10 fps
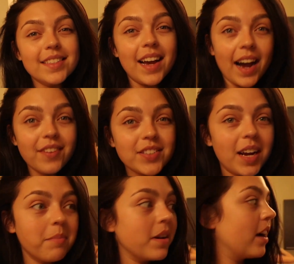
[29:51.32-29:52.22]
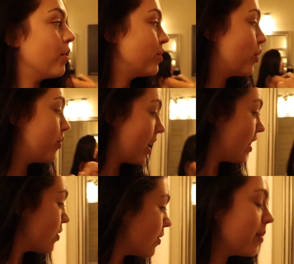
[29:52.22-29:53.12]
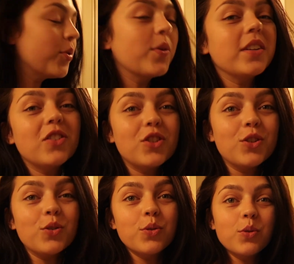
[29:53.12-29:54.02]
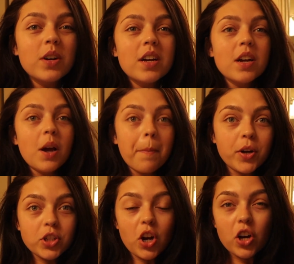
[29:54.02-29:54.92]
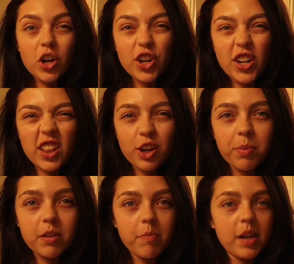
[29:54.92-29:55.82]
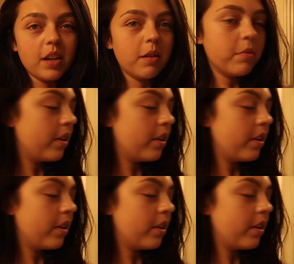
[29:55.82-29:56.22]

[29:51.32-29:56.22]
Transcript: is halftime now, so now I'm going to put on a little bit of makeup.